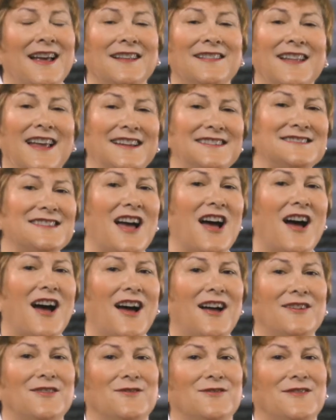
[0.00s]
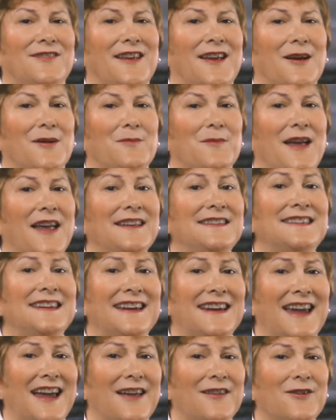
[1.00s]
Let's honor them and
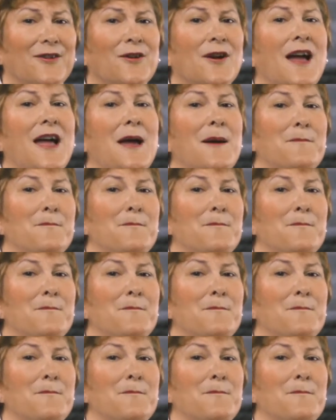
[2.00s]
together